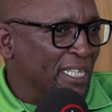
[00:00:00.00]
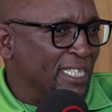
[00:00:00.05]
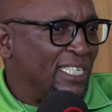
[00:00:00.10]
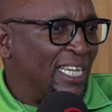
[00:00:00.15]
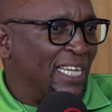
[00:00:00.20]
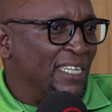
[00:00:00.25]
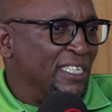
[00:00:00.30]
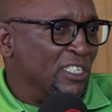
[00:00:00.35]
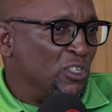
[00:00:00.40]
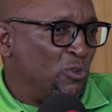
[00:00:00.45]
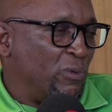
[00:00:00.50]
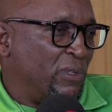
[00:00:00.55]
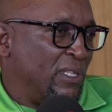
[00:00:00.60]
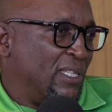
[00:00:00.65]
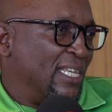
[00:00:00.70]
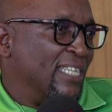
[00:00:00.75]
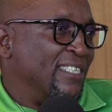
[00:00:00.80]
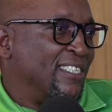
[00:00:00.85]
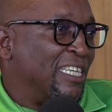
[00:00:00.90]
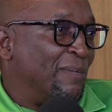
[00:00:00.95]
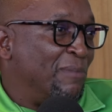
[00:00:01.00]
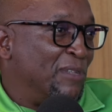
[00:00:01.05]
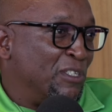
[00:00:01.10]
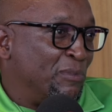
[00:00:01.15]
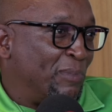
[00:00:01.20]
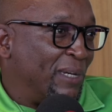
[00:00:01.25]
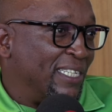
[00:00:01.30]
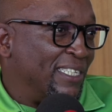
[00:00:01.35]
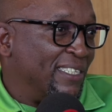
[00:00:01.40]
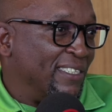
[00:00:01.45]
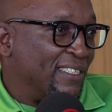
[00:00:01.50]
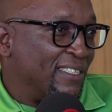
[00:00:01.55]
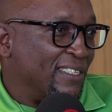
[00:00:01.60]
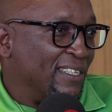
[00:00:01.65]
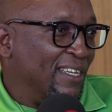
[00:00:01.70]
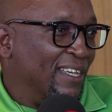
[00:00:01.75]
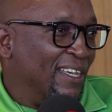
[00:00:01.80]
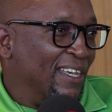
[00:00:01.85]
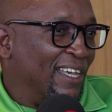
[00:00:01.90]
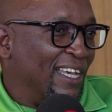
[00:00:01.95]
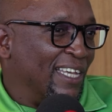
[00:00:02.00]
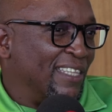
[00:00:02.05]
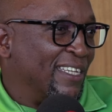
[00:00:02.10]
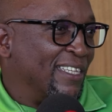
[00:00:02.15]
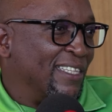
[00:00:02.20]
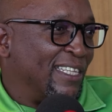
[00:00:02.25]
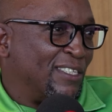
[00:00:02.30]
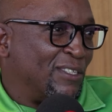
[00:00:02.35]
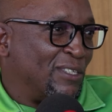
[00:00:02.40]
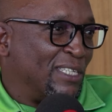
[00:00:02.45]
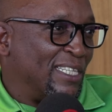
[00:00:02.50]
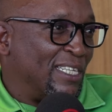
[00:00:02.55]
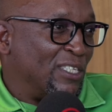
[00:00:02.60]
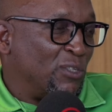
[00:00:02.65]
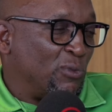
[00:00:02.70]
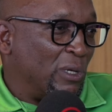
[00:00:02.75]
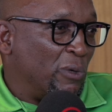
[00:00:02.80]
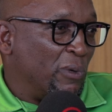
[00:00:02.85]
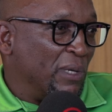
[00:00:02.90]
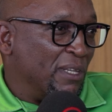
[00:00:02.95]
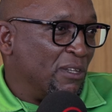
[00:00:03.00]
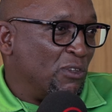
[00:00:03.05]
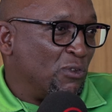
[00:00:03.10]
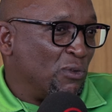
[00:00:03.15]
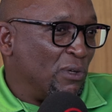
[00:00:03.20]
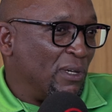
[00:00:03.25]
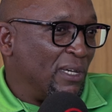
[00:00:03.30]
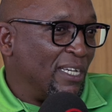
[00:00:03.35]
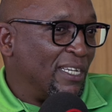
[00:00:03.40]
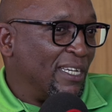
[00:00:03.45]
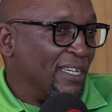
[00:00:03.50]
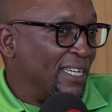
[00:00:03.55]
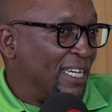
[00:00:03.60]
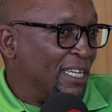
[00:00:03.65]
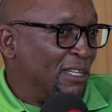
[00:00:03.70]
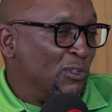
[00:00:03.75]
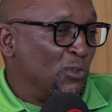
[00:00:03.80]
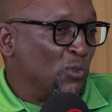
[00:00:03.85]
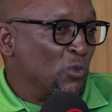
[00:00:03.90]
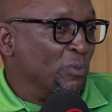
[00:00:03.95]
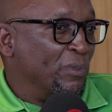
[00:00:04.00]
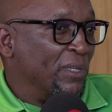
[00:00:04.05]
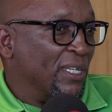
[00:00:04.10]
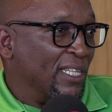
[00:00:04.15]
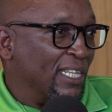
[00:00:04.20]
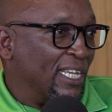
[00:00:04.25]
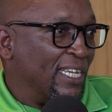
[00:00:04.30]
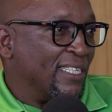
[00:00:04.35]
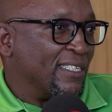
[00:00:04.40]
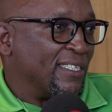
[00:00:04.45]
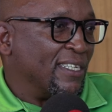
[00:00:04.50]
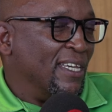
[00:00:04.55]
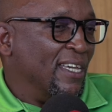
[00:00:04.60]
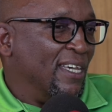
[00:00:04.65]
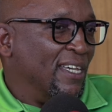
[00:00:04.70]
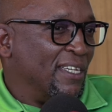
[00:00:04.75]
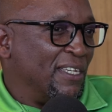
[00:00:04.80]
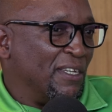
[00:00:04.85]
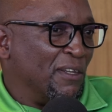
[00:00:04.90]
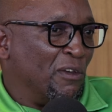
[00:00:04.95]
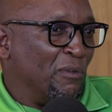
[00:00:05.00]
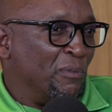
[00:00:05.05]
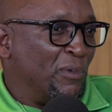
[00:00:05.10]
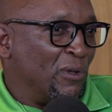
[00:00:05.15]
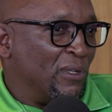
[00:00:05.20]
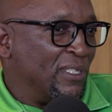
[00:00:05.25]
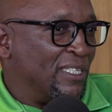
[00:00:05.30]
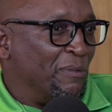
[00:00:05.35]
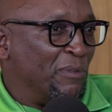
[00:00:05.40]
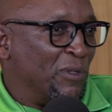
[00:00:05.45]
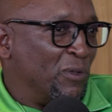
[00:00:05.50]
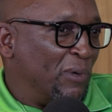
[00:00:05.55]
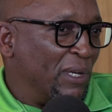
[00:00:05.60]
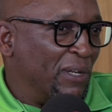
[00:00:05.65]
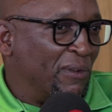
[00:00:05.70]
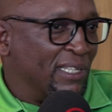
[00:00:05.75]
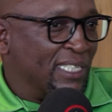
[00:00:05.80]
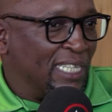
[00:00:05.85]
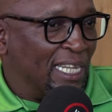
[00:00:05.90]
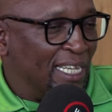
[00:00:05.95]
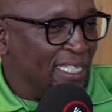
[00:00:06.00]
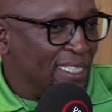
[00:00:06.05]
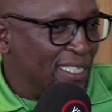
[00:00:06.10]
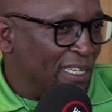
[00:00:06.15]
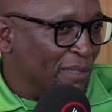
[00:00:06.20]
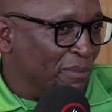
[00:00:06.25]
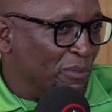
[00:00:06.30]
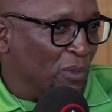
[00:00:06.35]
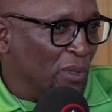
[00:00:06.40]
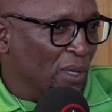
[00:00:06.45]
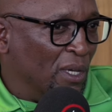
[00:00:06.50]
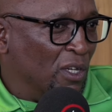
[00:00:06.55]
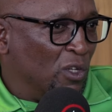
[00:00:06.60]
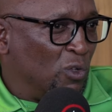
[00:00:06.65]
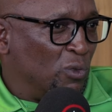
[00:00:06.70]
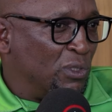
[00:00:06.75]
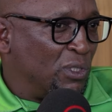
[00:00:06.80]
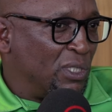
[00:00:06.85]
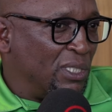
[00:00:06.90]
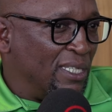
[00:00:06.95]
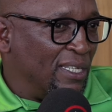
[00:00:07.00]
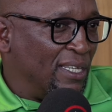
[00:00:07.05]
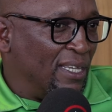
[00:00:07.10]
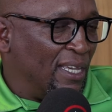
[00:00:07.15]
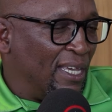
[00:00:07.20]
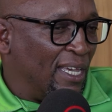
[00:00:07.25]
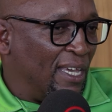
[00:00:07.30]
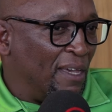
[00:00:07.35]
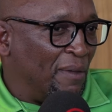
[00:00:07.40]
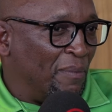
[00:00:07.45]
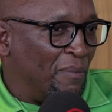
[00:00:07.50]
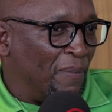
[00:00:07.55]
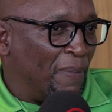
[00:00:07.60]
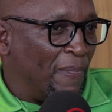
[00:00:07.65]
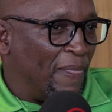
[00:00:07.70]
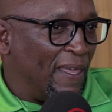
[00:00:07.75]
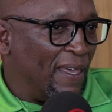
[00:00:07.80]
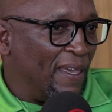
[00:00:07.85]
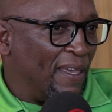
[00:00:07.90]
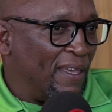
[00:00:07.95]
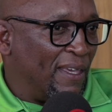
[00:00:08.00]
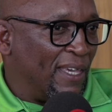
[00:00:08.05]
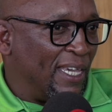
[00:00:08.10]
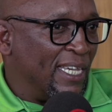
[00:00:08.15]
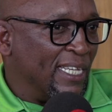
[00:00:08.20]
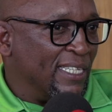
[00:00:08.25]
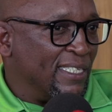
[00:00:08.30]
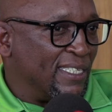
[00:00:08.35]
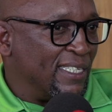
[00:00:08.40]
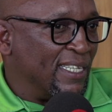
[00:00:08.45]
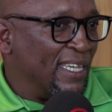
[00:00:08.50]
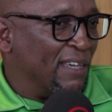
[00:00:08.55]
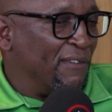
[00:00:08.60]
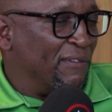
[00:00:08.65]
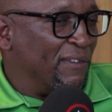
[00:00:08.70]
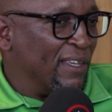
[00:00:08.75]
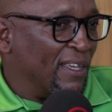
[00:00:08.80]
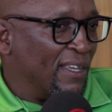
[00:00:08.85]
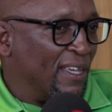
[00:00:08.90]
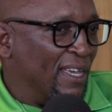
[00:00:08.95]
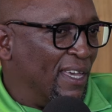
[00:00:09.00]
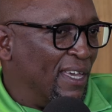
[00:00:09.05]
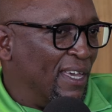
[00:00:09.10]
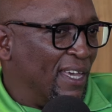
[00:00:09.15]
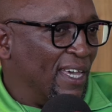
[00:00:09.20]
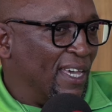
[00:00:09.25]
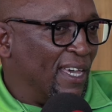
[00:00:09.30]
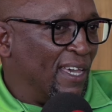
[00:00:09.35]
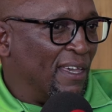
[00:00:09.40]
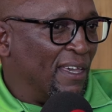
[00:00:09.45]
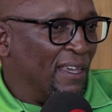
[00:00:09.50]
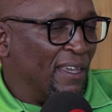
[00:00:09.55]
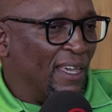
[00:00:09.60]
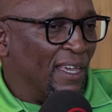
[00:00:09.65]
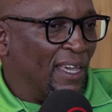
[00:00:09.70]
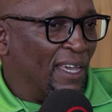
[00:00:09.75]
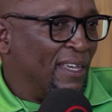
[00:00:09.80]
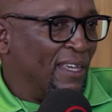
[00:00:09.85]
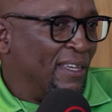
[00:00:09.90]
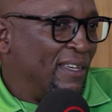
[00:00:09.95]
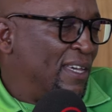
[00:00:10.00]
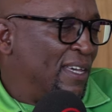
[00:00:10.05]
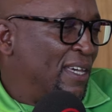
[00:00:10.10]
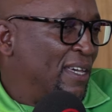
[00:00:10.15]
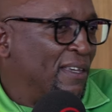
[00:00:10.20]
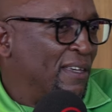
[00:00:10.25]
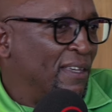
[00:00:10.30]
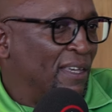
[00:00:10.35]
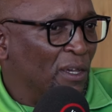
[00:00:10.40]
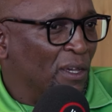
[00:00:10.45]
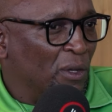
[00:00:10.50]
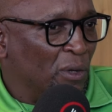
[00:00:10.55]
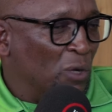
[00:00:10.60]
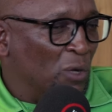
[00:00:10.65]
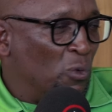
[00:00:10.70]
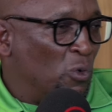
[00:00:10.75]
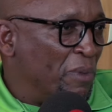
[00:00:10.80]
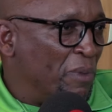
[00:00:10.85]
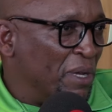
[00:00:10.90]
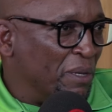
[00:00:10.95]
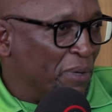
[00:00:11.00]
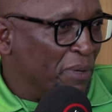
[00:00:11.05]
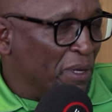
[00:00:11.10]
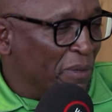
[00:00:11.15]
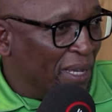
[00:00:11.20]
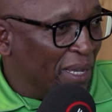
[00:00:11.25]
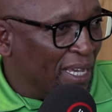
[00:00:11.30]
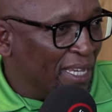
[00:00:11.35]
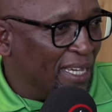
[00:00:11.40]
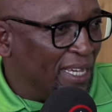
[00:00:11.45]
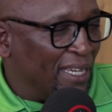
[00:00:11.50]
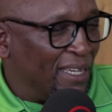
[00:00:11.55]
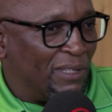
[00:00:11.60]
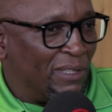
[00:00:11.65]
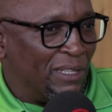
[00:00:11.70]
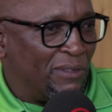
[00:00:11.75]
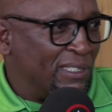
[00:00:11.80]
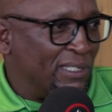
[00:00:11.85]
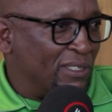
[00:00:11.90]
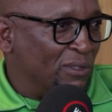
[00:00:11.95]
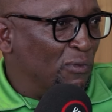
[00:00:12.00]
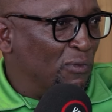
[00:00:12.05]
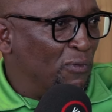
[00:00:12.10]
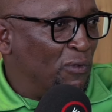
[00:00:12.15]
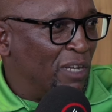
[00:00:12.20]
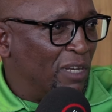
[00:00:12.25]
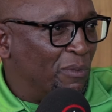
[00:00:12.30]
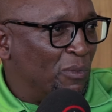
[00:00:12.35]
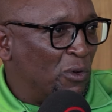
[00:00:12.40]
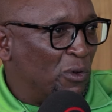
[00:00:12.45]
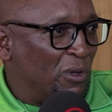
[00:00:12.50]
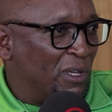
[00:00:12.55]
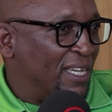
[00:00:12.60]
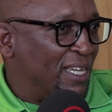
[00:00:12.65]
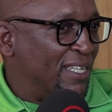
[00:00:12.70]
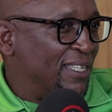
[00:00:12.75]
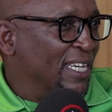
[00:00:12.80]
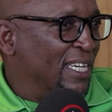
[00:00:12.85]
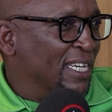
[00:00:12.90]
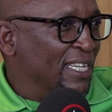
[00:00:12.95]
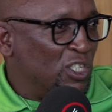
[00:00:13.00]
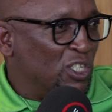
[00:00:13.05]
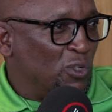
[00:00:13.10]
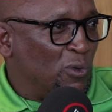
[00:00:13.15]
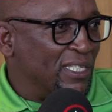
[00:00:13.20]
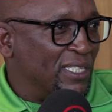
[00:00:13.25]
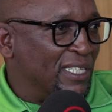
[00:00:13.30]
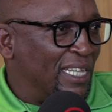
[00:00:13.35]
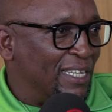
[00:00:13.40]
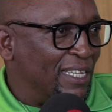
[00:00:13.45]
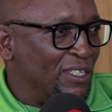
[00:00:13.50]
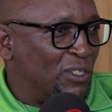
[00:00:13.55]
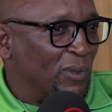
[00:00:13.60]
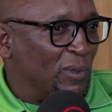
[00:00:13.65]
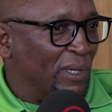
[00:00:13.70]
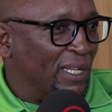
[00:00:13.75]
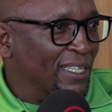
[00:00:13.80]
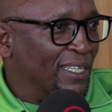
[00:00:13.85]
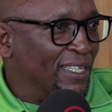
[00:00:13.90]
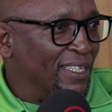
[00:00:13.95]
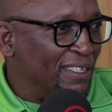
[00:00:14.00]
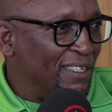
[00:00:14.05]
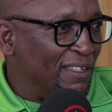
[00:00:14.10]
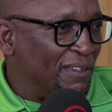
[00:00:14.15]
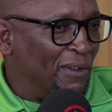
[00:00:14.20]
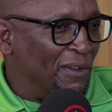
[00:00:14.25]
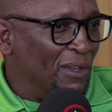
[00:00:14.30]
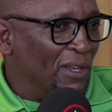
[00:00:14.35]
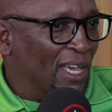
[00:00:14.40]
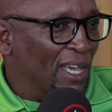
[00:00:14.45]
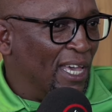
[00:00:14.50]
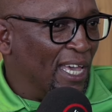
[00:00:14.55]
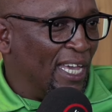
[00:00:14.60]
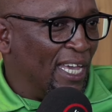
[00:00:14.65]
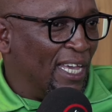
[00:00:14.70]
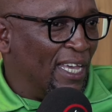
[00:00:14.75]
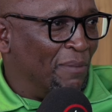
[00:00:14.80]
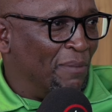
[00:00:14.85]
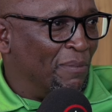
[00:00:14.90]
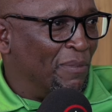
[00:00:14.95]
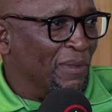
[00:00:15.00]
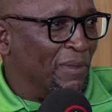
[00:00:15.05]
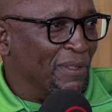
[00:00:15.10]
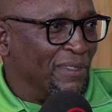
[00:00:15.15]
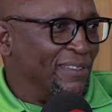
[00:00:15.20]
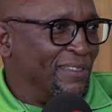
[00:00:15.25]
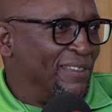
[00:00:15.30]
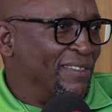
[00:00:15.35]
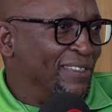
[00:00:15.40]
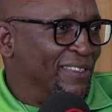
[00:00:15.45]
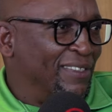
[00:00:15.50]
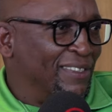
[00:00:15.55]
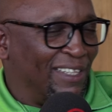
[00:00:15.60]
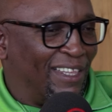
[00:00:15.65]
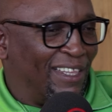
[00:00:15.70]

the challenge with established parties I think that's uh, that's where we need to uh, really zoom in that you know because I mean when was the last time we see um, uh, ANC having a, a, a, a woman premier yeah that was Nomvula Mokonyane she was the last one you know. Oh, um, to be fair, now she's